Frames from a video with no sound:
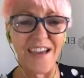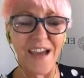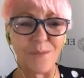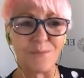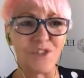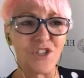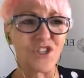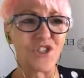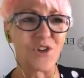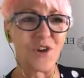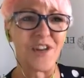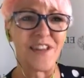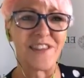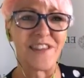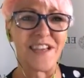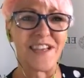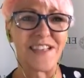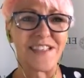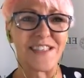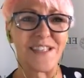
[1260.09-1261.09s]
I'm just trying to
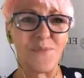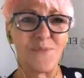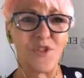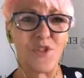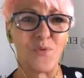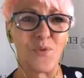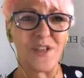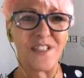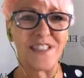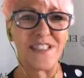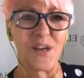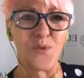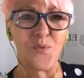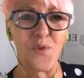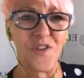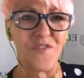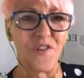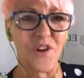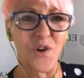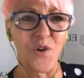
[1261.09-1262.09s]
think of some of the ones that
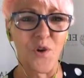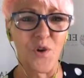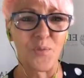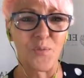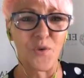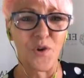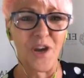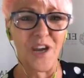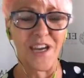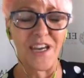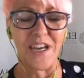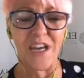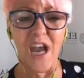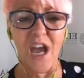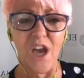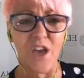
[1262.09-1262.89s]
we've incorporated.